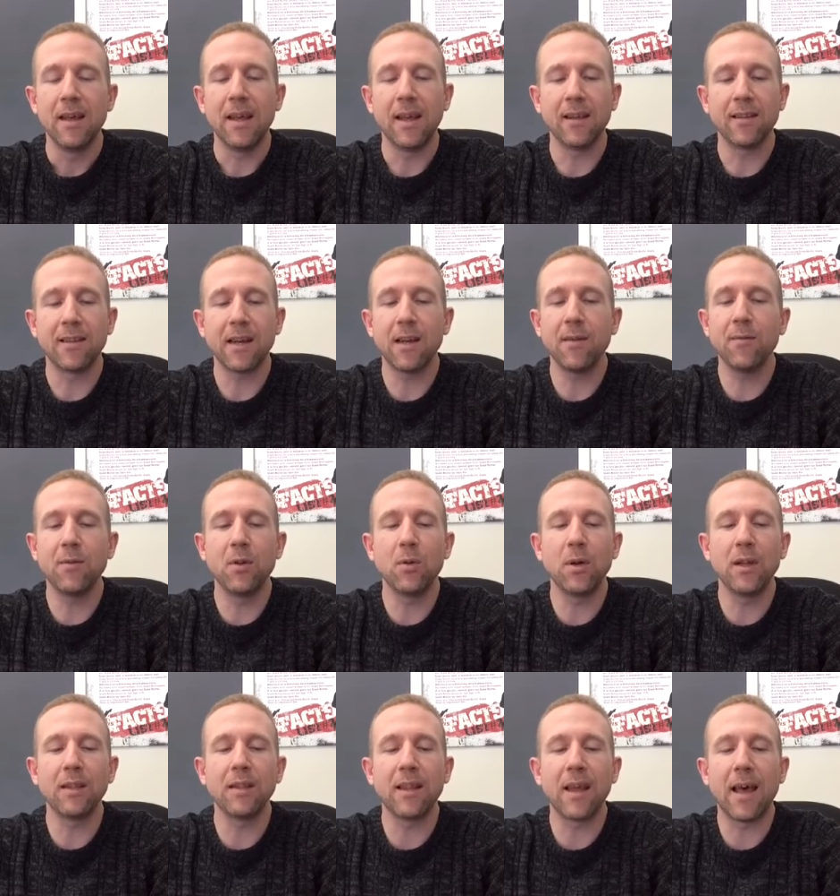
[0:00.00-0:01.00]
Instead of
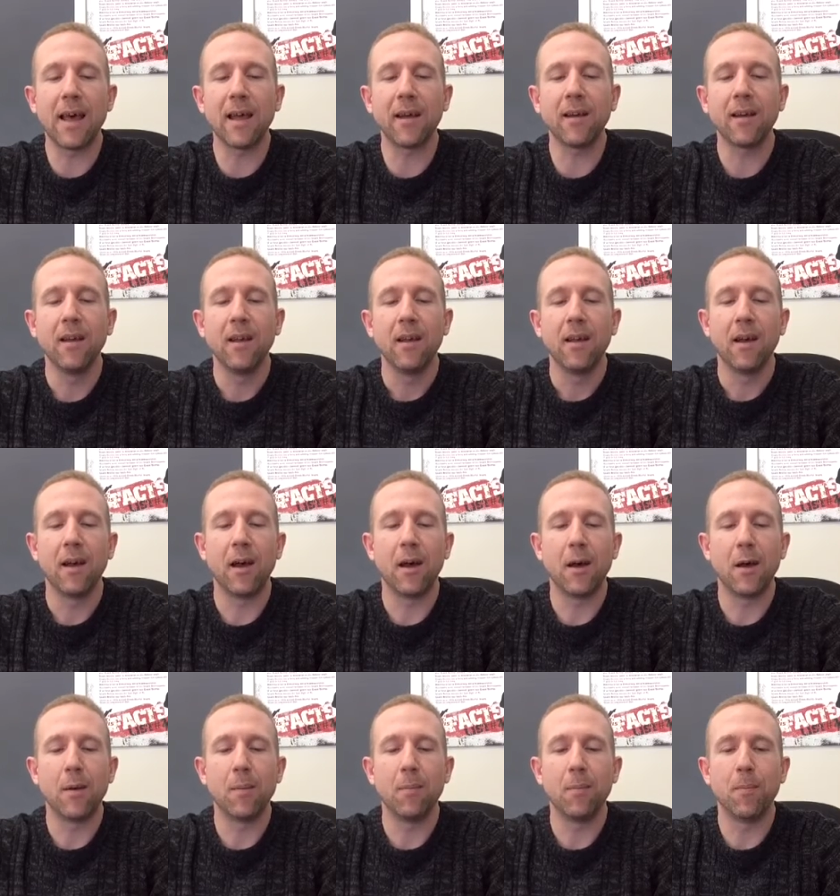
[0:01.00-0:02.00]
doing that,
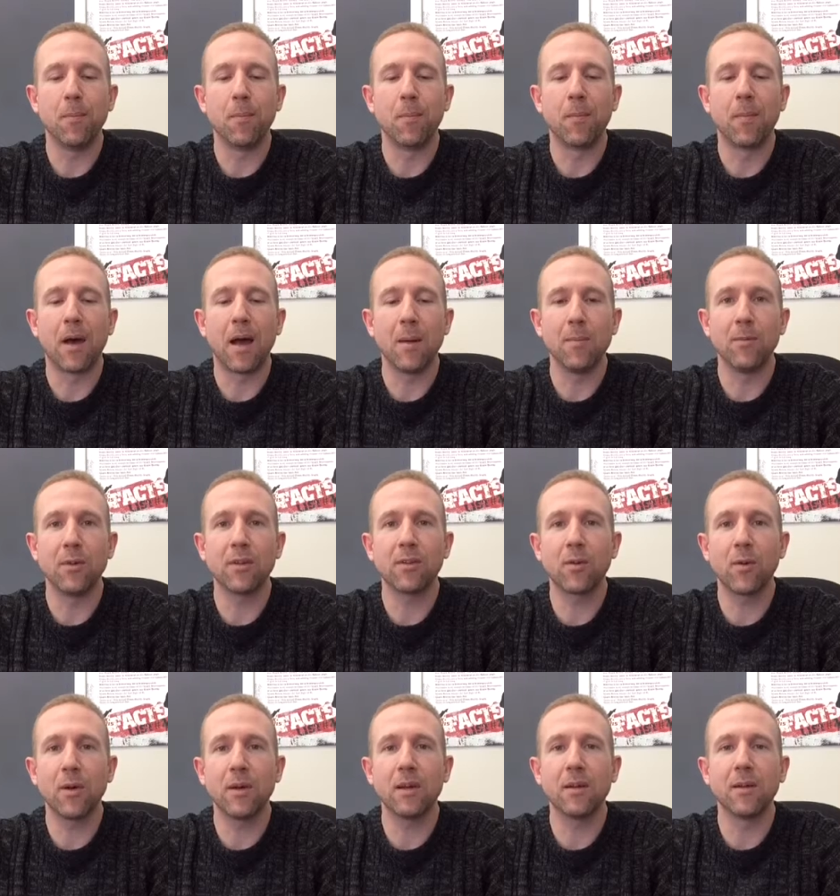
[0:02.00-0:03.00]
I'm
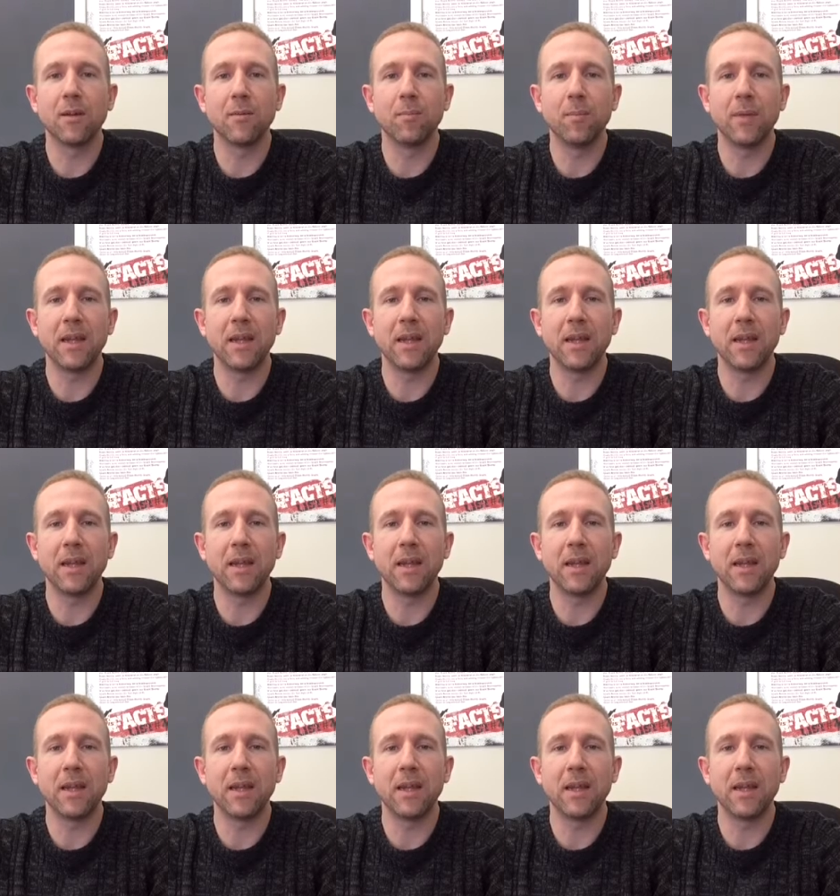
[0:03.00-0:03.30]
just going to